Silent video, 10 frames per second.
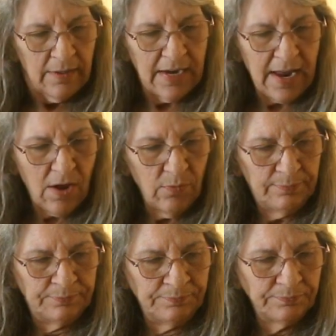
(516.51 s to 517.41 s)

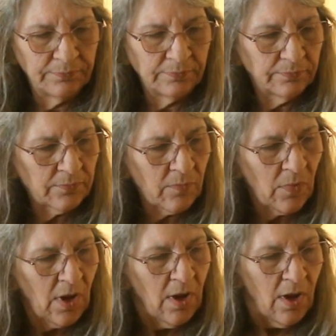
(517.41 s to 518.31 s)
Now,
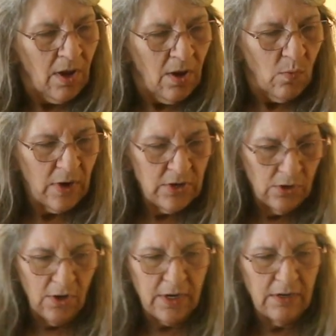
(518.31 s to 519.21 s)
when
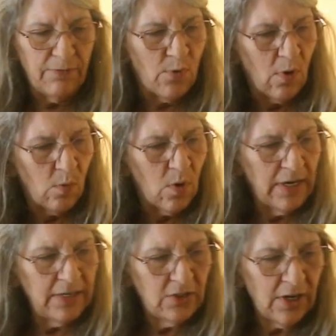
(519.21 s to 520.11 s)
you're looking for
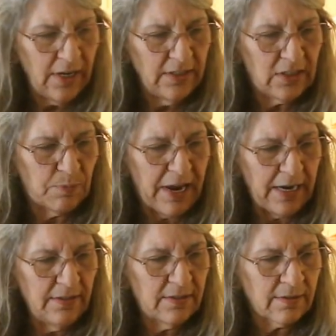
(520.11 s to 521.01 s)
1 inch of head
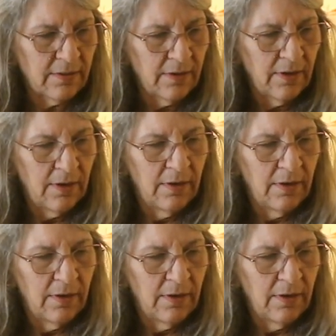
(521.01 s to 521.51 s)
space,